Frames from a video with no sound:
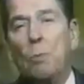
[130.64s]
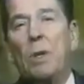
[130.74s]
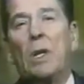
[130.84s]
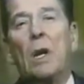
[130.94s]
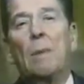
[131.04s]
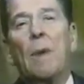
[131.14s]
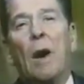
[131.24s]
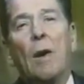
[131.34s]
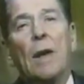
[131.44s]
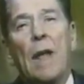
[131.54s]
should become
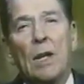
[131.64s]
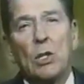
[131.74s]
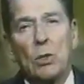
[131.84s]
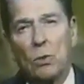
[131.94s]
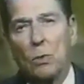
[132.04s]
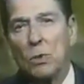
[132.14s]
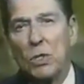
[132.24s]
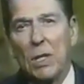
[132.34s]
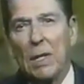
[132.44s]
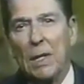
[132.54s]
our national
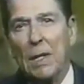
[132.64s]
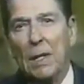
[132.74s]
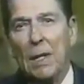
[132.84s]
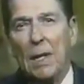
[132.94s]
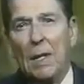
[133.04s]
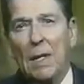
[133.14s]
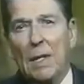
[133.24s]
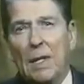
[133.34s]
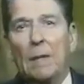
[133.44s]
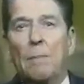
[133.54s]
crusade.
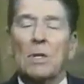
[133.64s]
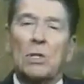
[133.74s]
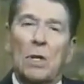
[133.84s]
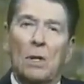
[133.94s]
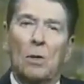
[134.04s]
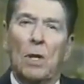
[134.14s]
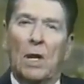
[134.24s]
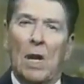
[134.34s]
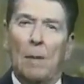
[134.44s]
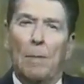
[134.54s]
It must include
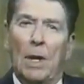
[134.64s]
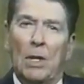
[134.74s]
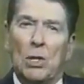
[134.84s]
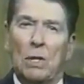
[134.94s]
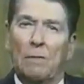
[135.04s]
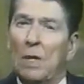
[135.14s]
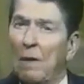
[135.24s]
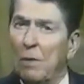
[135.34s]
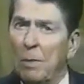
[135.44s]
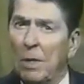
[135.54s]
a combination of
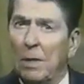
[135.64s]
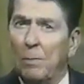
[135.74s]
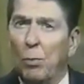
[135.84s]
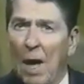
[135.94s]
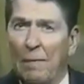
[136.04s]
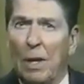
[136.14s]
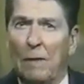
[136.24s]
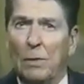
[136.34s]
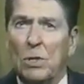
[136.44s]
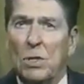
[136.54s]
government and private
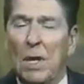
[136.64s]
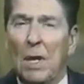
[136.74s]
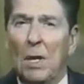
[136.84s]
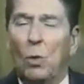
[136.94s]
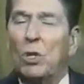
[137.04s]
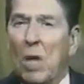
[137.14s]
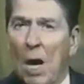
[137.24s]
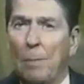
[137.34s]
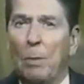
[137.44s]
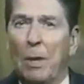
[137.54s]
efforts which
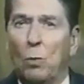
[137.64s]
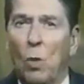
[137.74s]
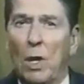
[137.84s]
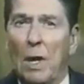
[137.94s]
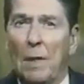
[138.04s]
complement one